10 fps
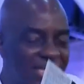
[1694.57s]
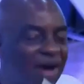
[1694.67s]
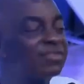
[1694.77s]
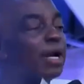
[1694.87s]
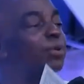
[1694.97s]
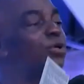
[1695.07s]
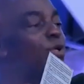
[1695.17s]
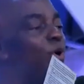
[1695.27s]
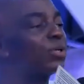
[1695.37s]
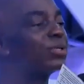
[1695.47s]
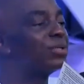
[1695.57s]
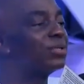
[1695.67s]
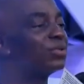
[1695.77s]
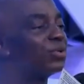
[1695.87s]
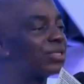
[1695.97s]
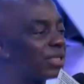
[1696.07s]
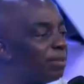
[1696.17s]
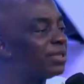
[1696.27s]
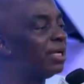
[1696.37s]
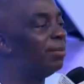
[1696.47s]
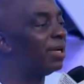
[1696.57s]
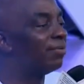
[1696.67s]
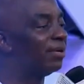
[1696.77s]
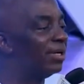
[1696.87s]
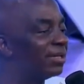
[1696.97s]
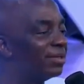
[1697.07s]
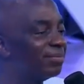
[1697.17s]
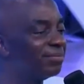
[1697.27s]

Draft them to church to establish them in the faith.